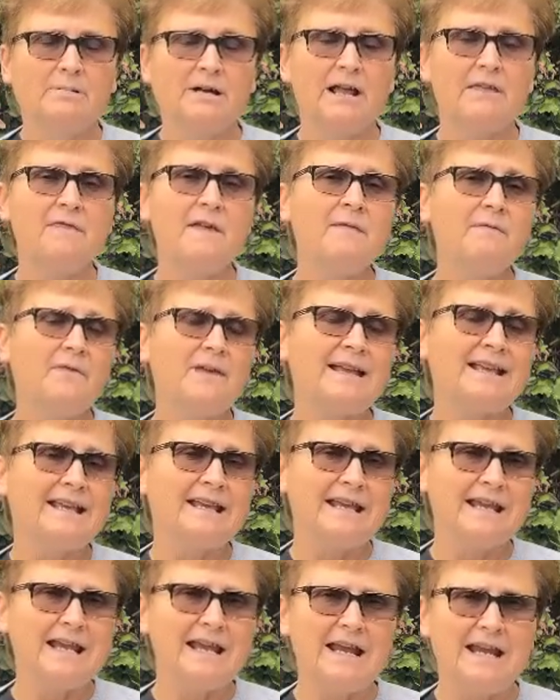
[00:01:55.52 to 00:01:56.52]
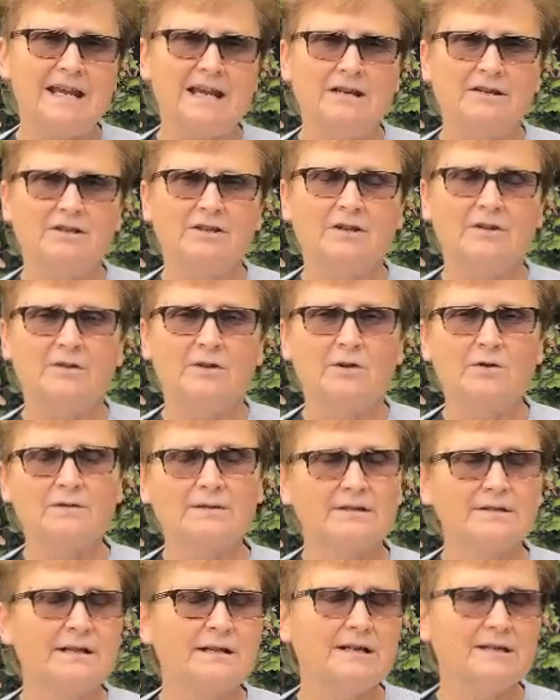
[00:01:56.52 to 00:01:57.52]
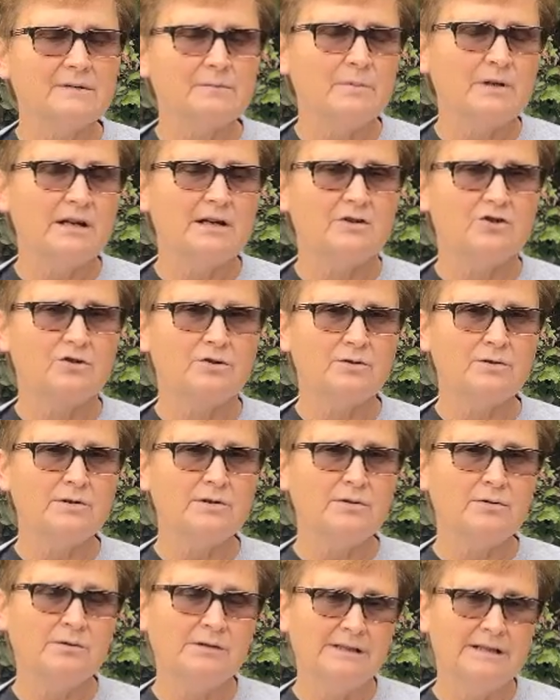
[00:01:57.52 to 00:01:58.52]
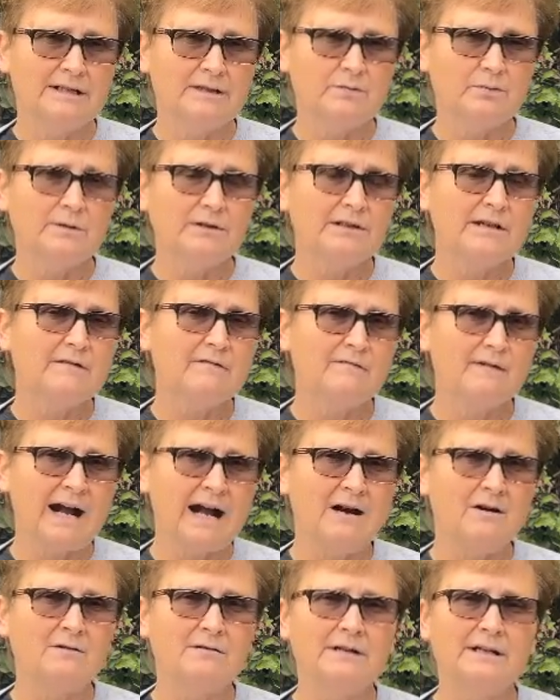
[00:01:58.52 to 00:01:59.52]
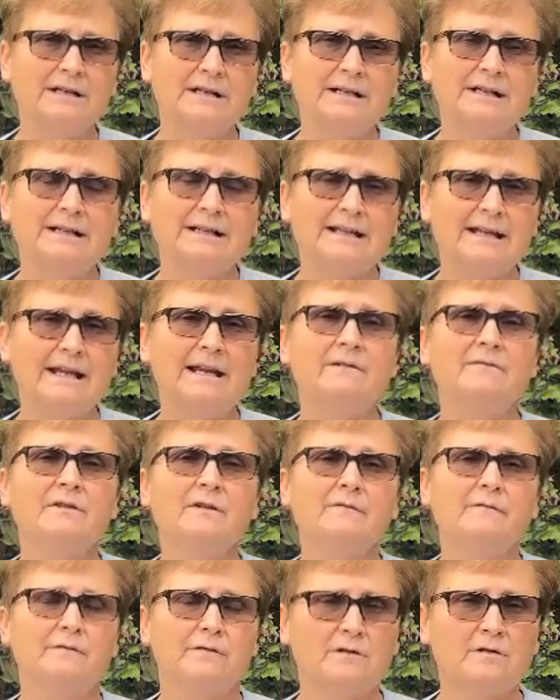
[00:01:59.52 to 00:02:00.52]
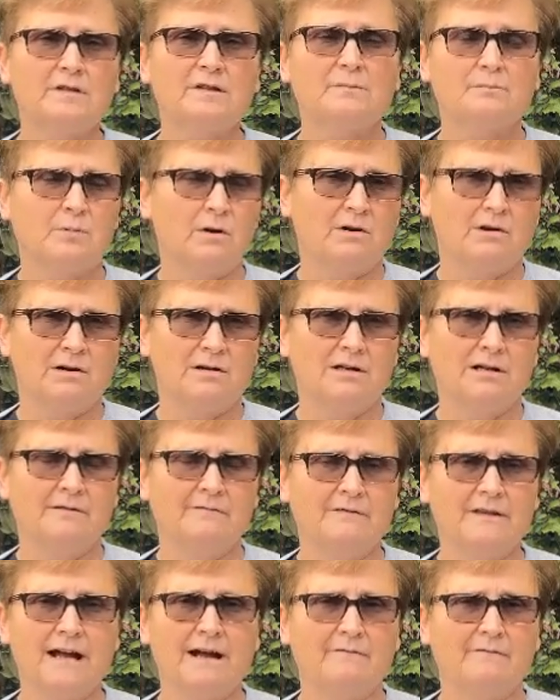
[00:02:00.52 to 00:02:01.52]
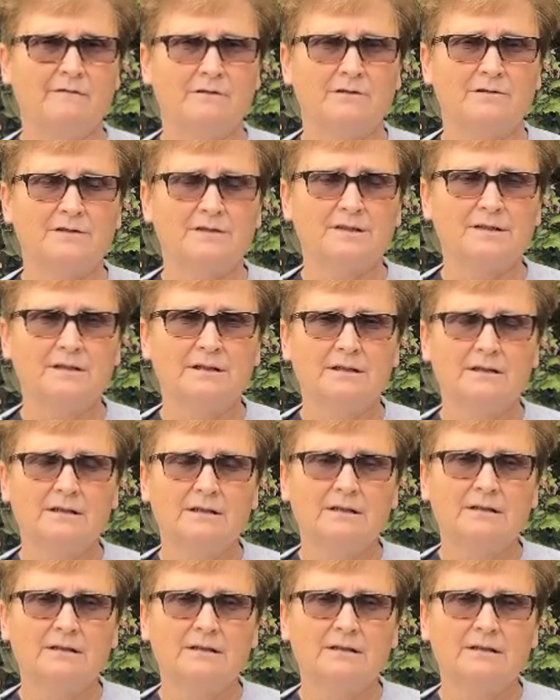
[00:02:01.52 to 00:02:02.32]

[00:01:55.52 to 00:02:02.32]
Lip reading: But I think the key to those things being true is really found in the first part of that verse.